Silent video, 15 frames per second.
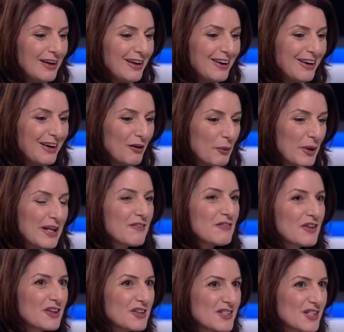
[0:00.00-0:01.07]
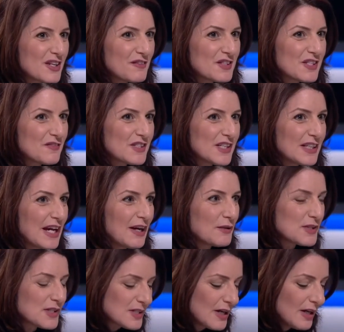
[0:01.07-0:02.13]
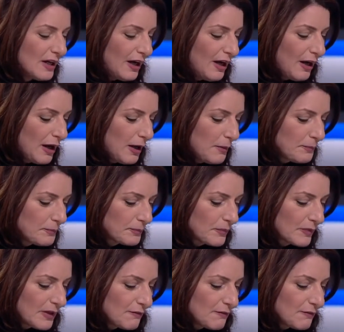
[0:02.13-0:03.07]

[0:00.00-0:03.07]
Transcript: Uh, whenever the Conservatives announce um,